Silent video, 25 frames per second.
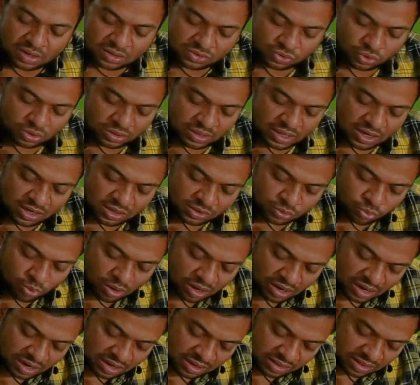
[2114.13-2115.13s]
So there is
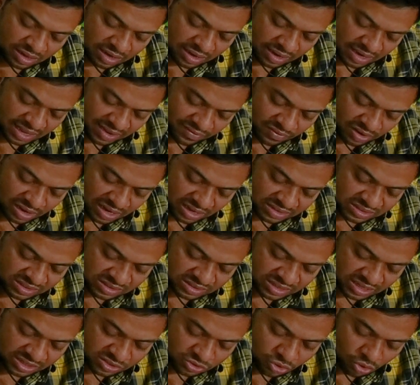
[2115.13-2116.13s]
one another naval
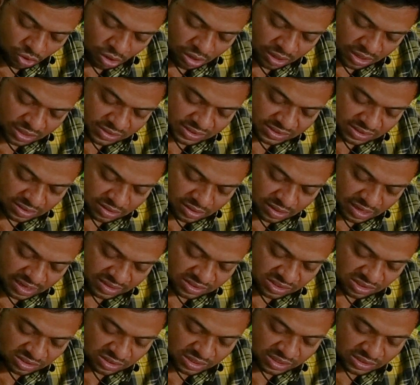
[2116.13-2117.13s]
exercise called as
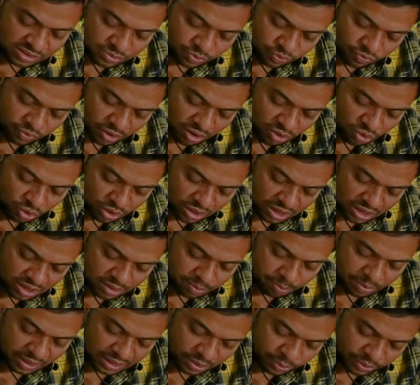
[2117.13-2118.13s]
exercise Varuna
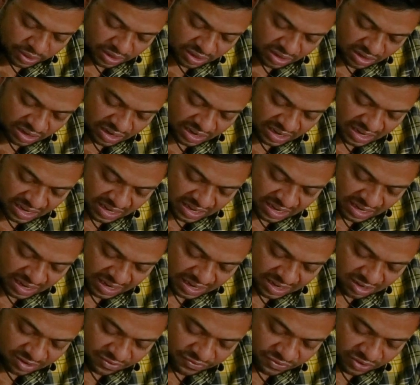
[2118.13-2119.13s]
between India
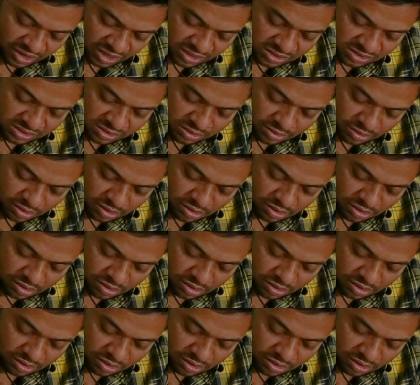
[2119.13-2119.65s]
and France.